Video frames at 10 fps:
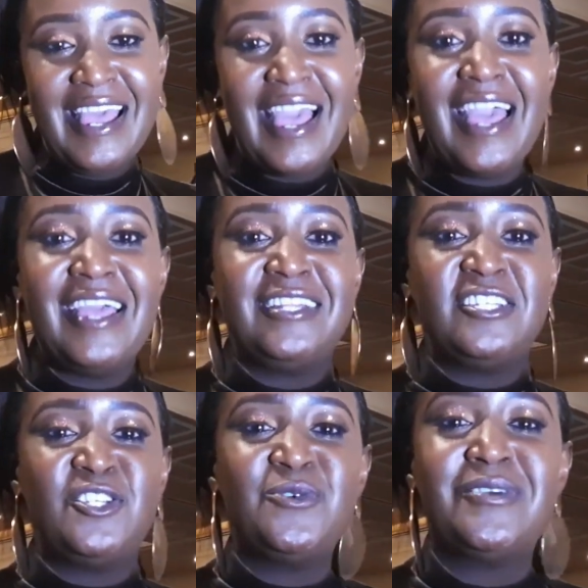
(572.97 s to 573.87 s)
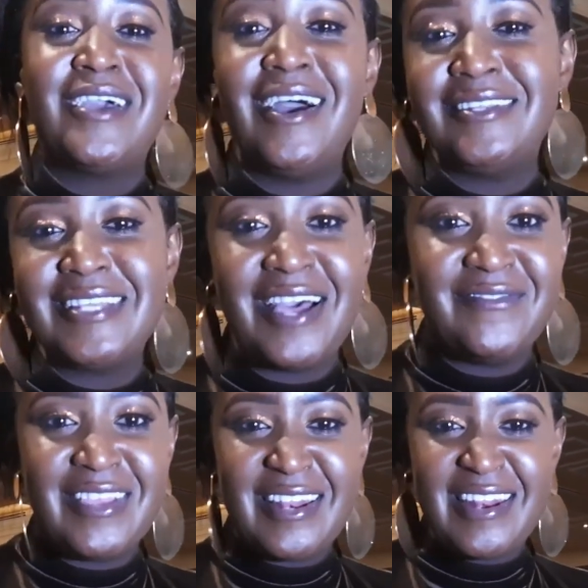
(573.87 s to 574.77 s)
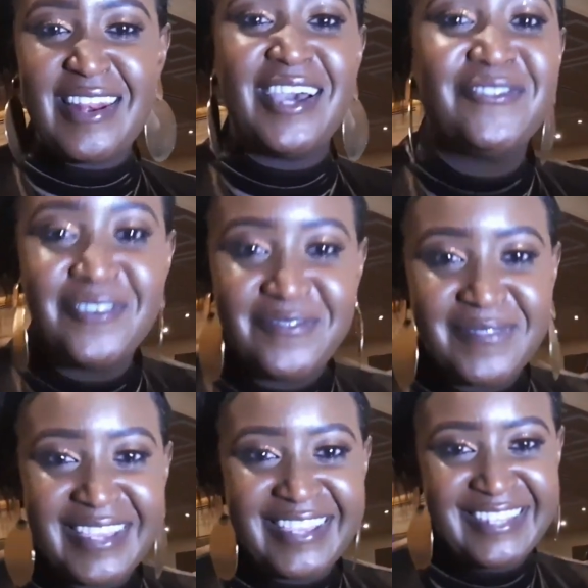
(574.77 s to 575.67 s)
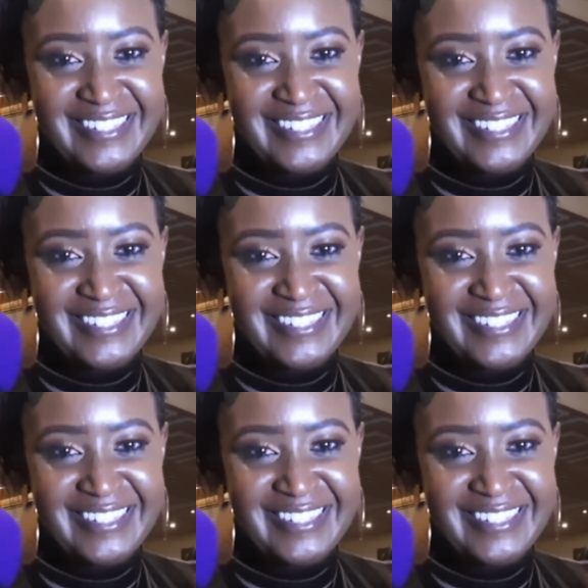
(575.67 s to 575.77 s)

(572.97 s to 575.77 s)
and you can't have enough of me.